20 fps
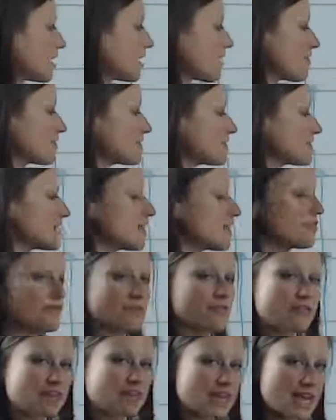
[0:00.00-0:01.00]
either sent through
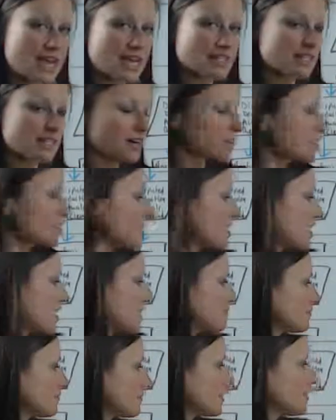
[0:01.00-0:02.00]
the liaison or
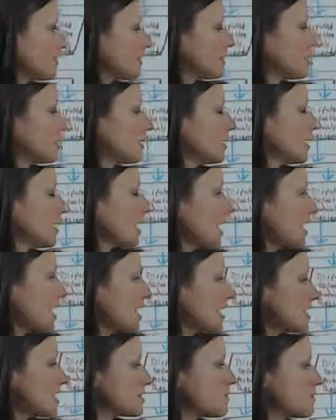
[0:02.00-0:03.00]
not, and
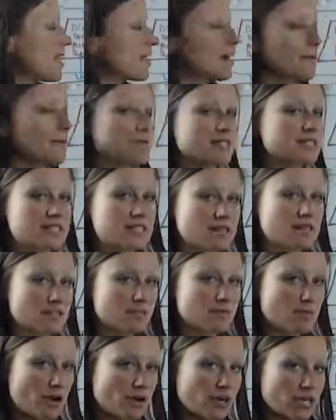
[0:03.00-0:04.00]
heads back up to sales
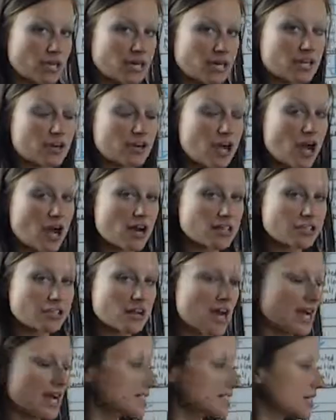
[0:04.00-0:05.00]
and marketing or
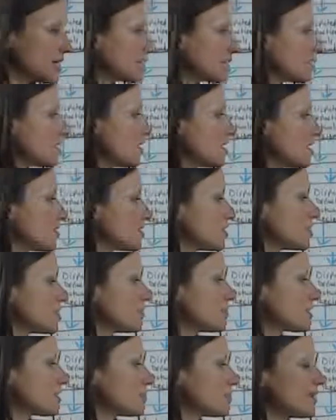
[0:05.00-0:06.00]
contracting to
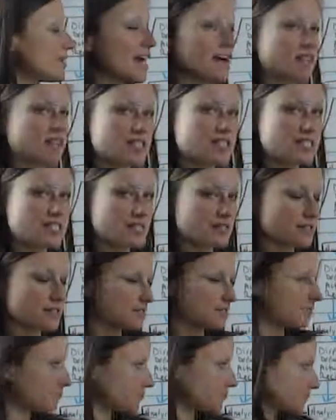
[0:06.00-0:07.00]
do some
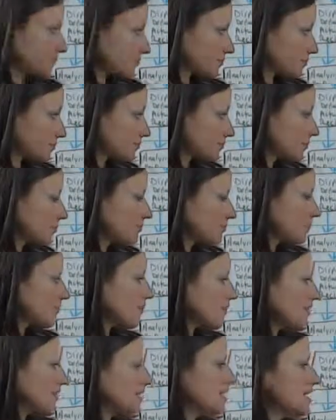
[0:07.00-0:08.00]
analysis.
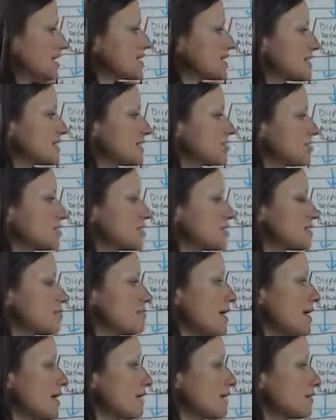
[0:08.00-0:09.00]
Then a decision is
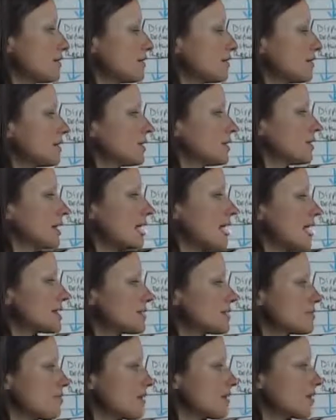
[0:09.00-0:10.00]
made
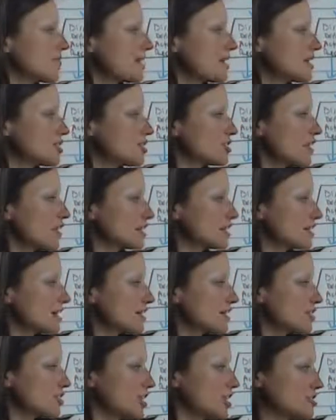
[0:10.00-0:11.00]
as to whether that shelf
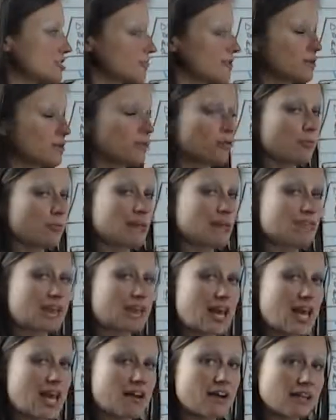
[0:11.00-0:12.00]
stock adjustment will be
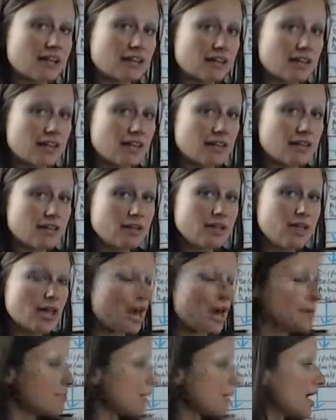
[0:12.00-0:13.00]
recalculated
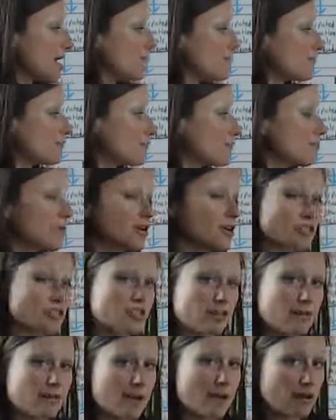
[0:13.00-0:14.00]
and paid for a
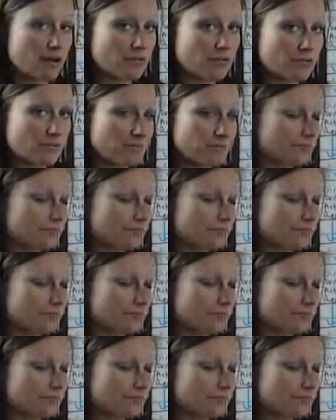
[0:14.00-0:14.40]
marginal amount,